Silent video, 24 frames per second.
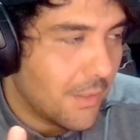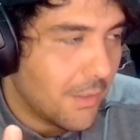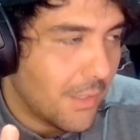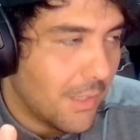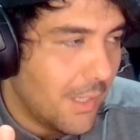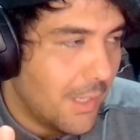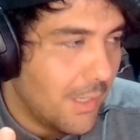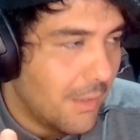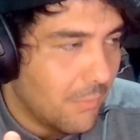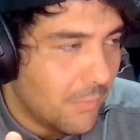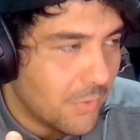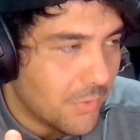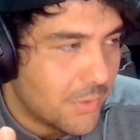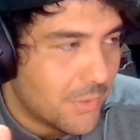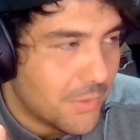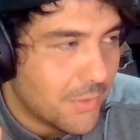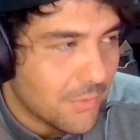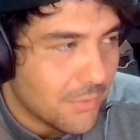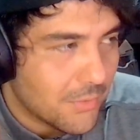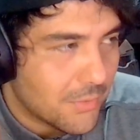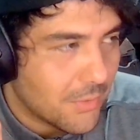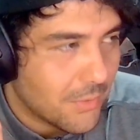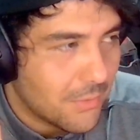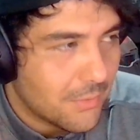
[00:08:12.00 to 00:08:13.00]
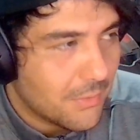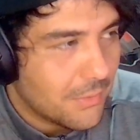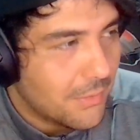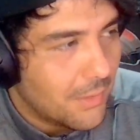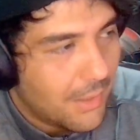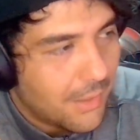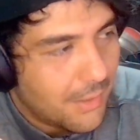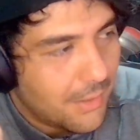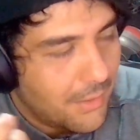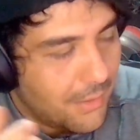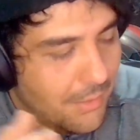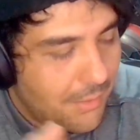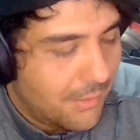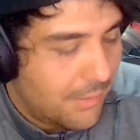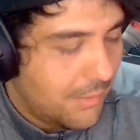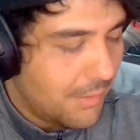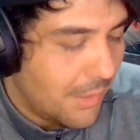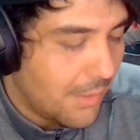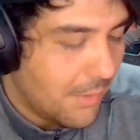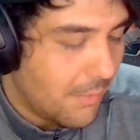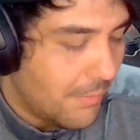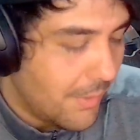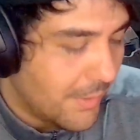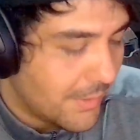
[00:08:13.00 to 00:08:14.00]
animals. Either
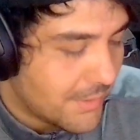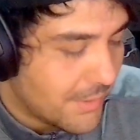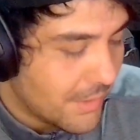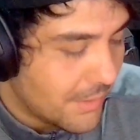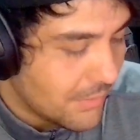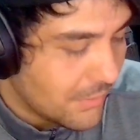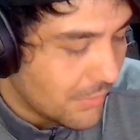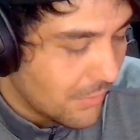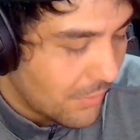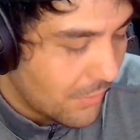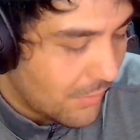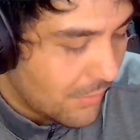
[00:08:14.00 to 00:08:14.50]
makes sense or.